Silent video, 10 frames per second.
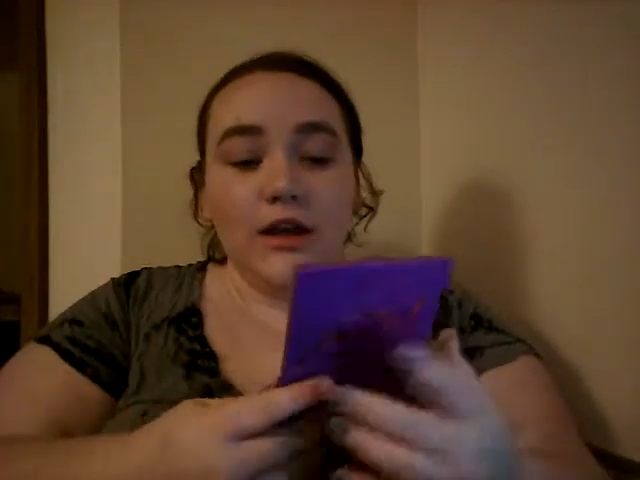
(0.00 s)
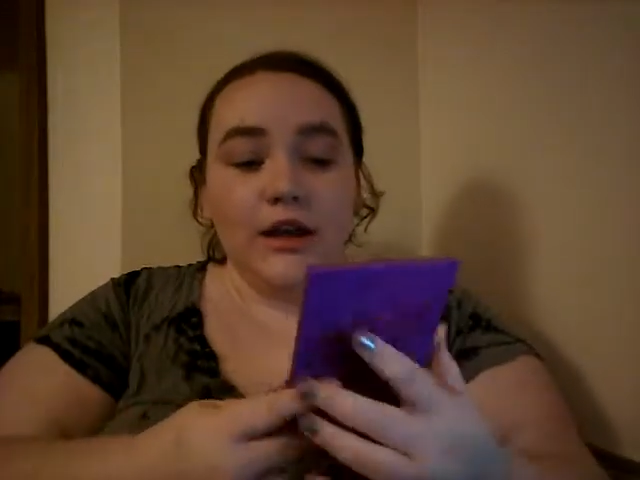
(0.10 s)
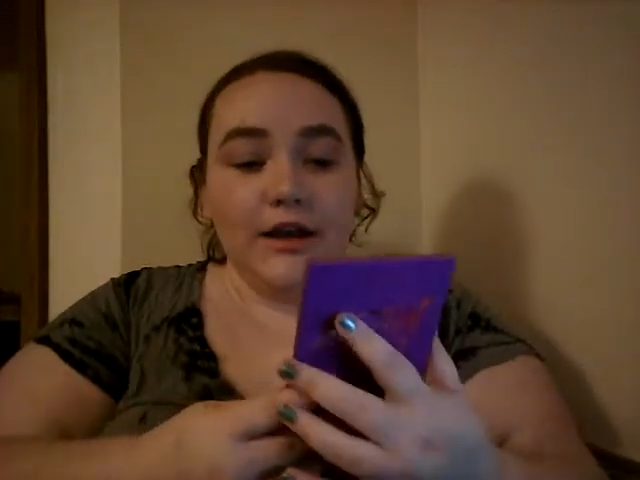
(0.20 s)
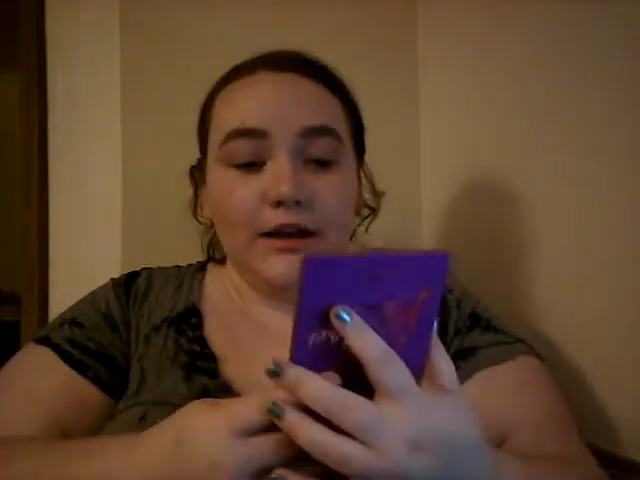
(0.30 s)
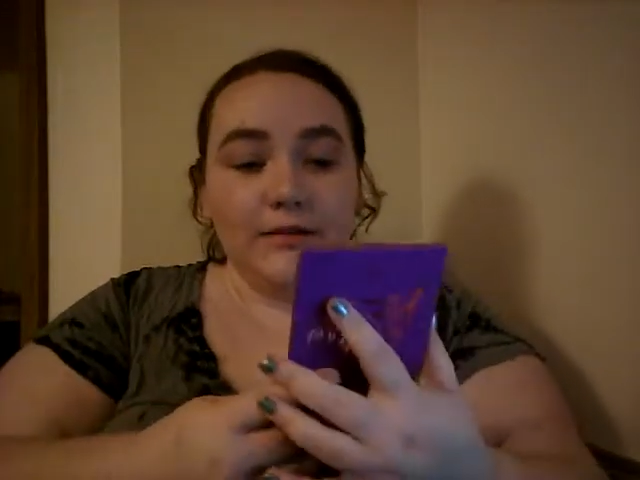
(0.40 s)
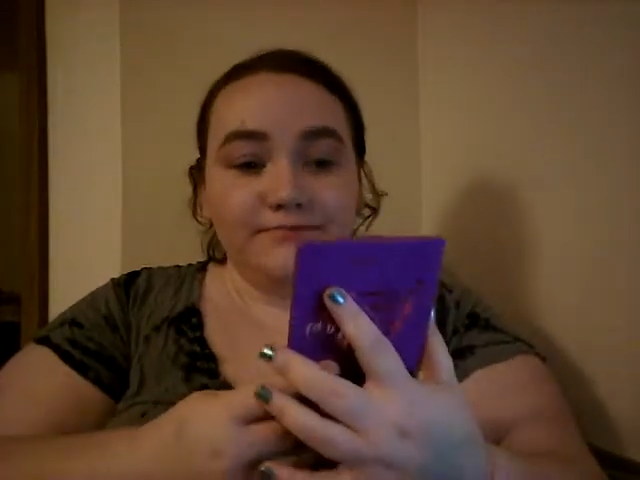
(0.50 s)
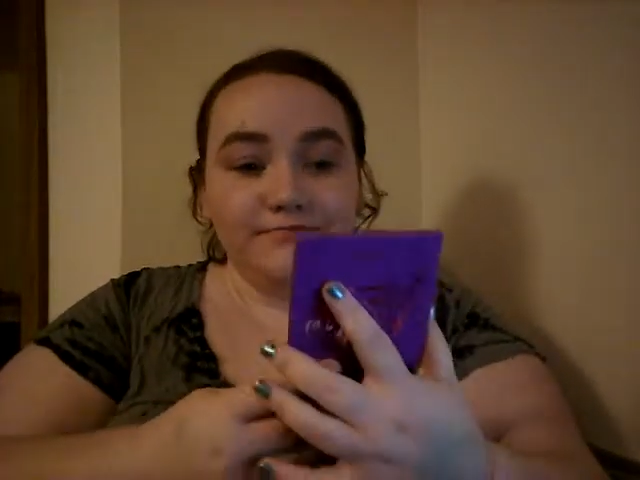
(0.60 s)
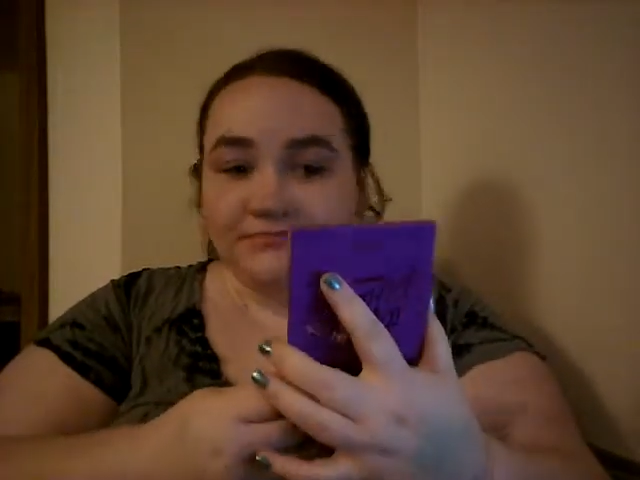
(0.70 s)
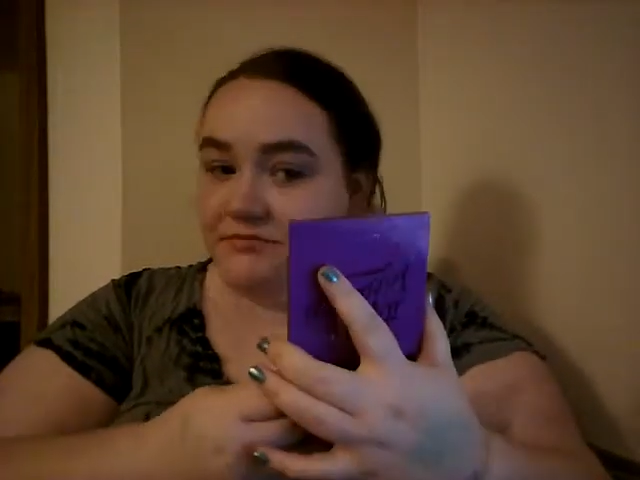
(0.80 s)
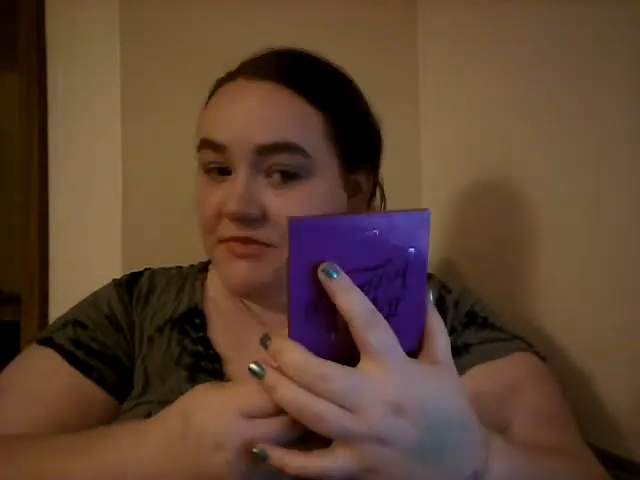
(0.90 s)

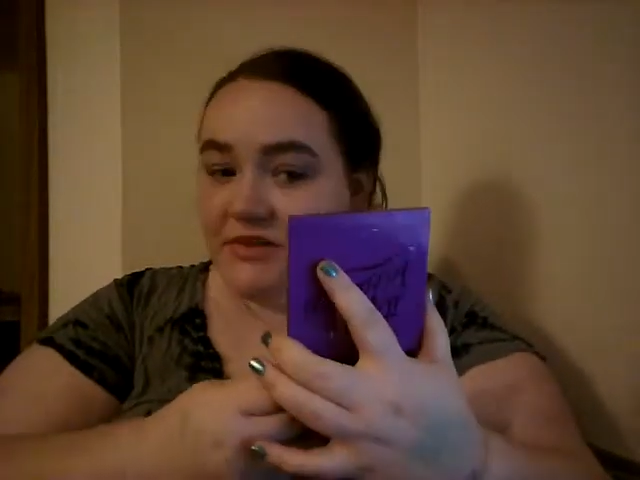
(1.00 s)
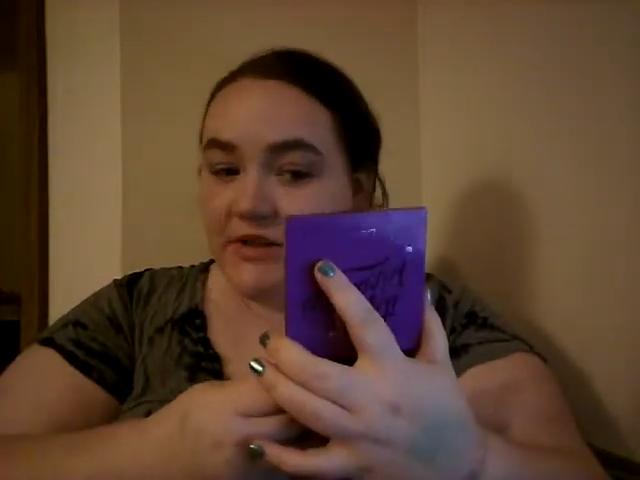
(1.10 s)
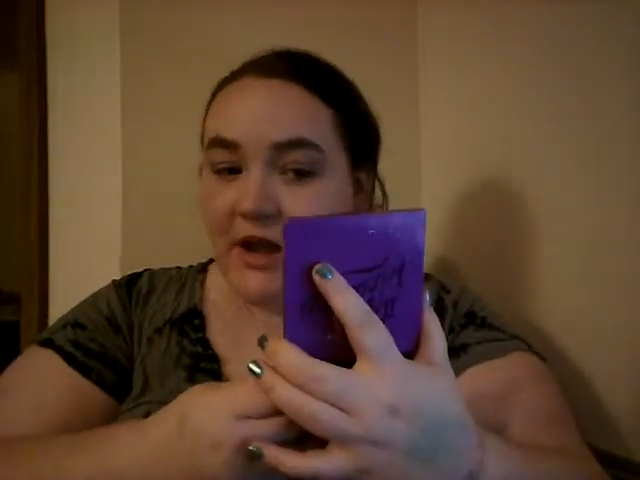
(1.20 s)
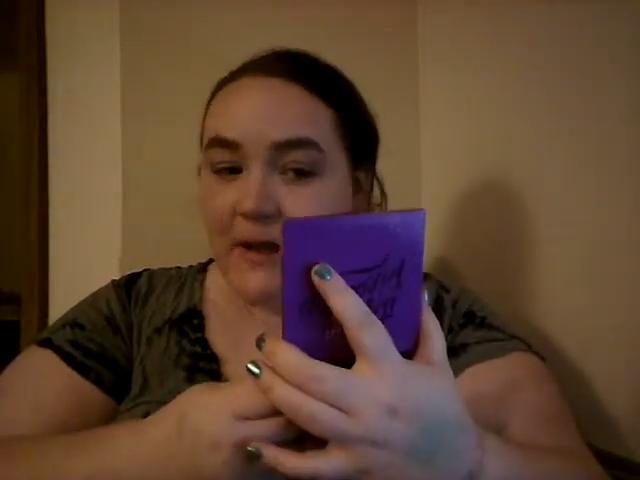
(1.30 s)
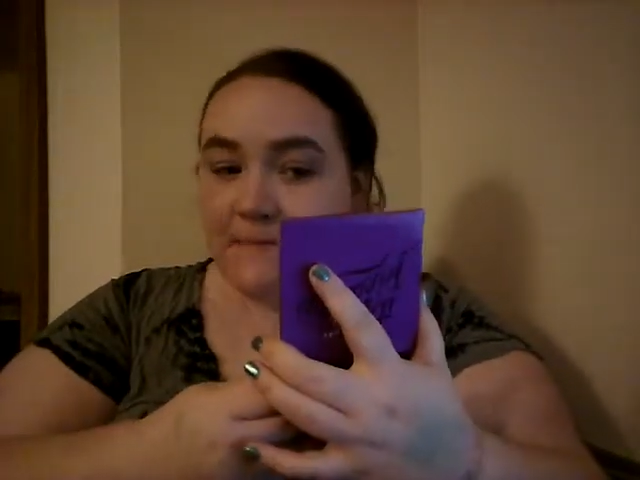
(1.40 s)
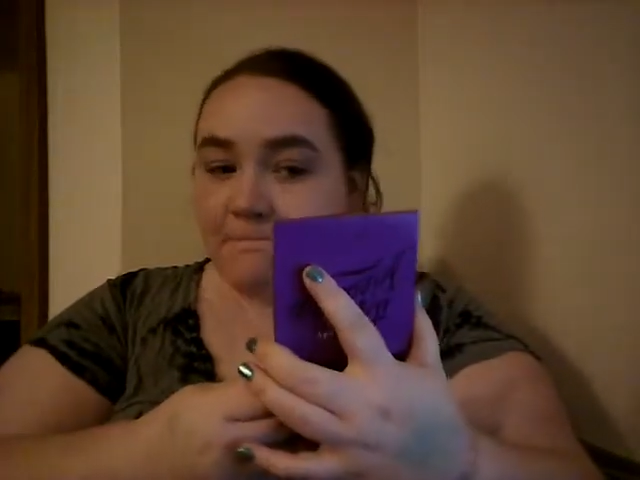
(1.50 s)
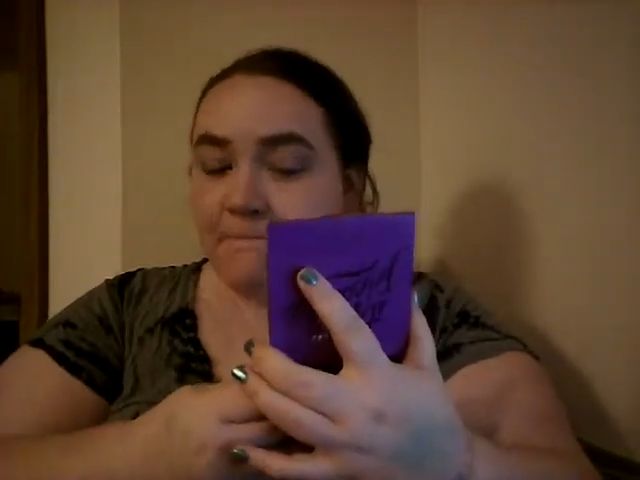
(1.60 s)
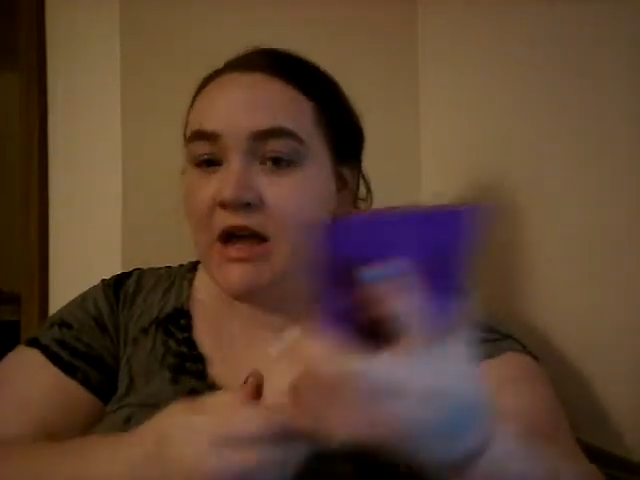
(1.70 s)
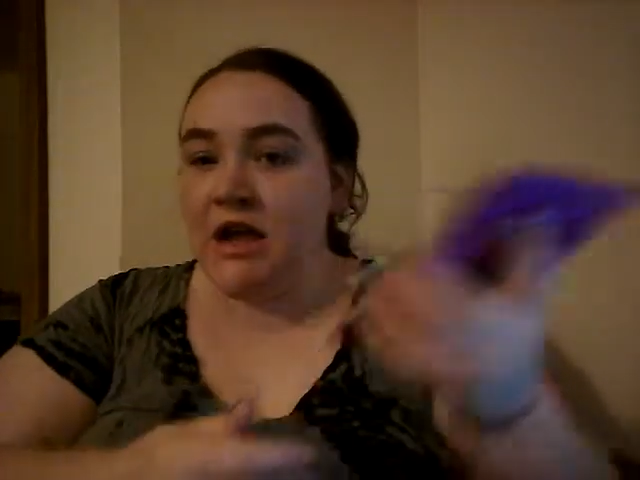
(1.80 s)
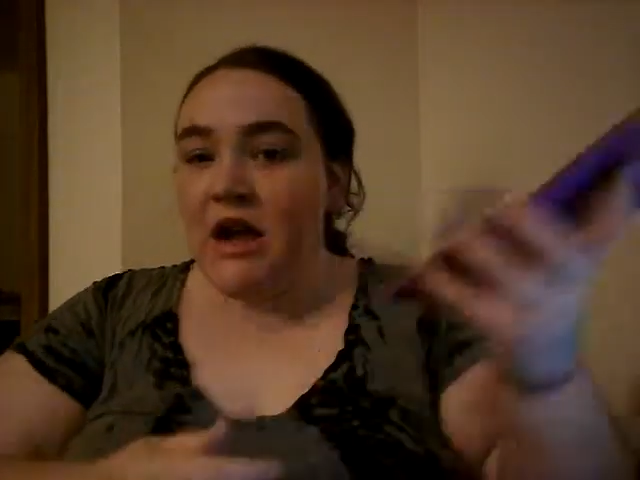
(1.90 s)
So yeah.
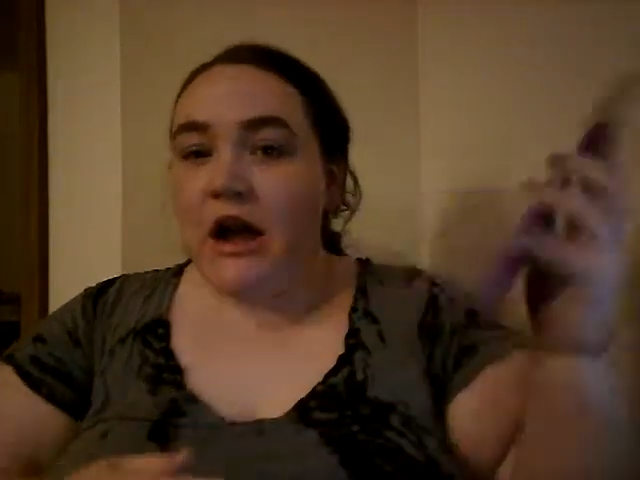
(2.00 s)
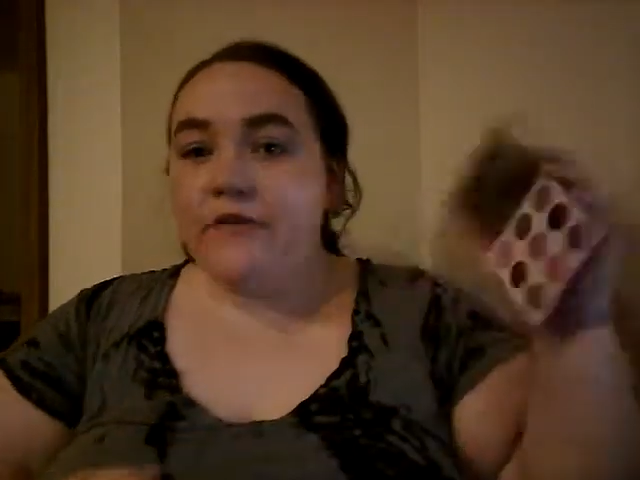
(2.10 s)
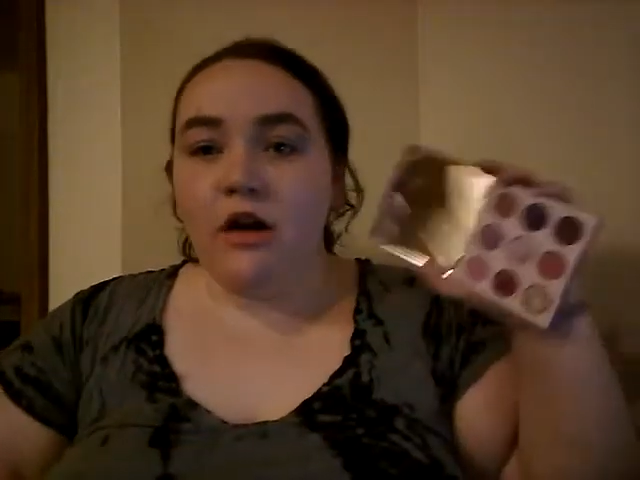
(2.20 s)
I've